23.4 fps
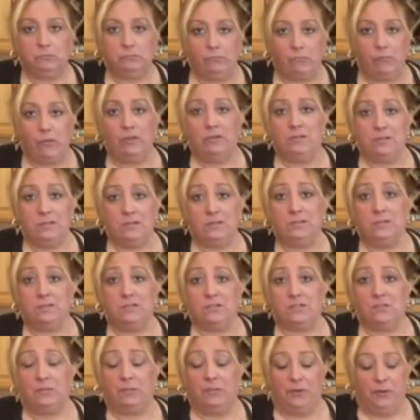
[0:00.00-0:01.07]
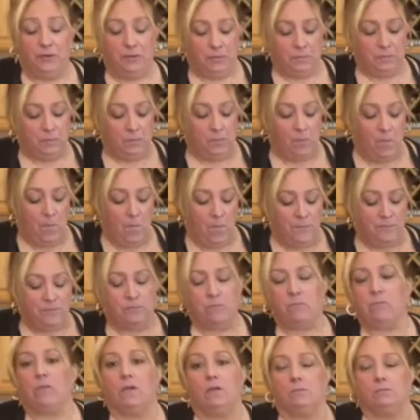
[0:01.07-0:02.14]
It's nice and simple.
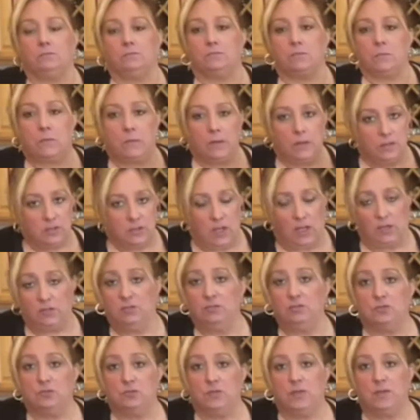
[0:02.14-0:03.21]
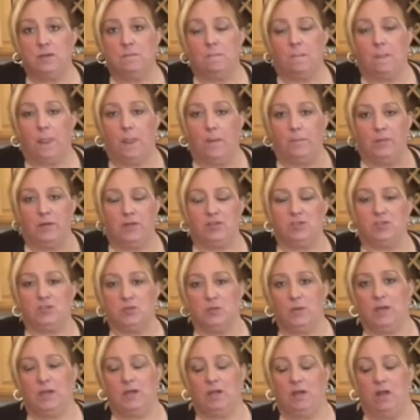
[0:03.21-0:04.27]
It's not too sweet, but it's
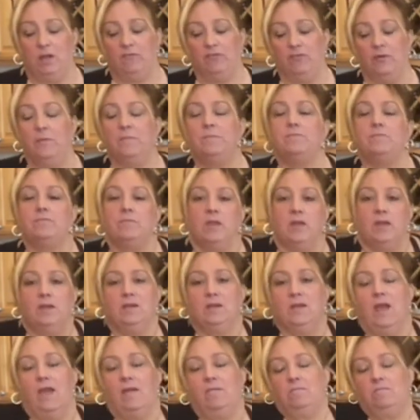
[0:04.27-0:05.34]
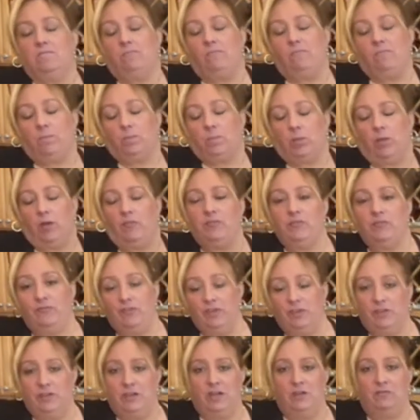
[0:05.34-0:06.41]
sweet enough. And again, if you
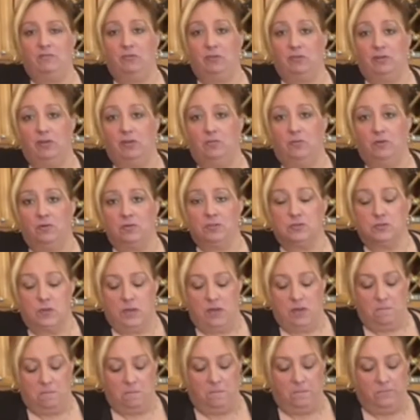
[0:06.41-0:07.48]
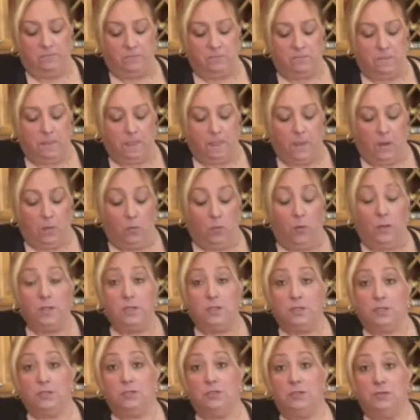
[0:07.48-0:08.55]
feel the need for a little more sweet, what
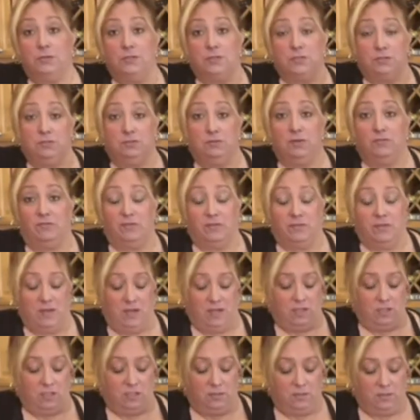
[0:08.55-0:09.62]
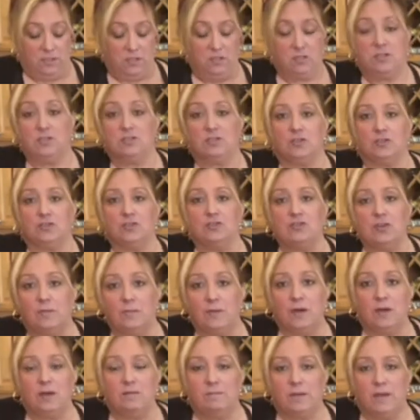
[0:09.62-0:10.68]
you can do is two different things. Since it's a
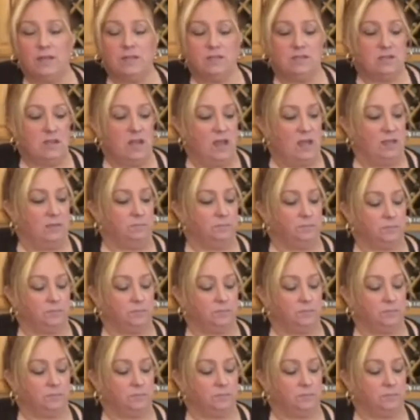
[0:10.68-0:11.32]
strawberry-based thing,